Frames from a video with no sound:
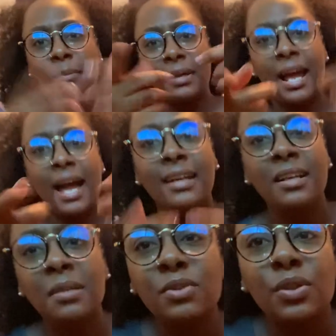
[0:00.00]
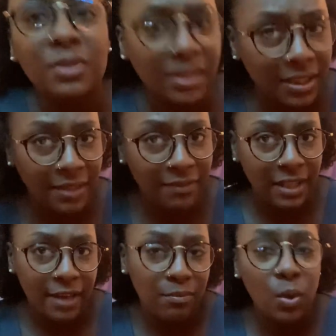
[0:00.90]
But I come so you can live
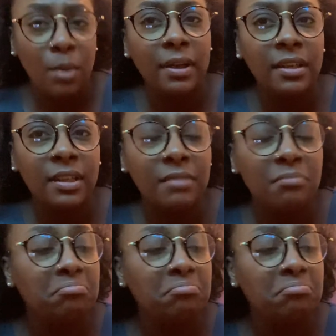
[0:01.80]
life more abundant.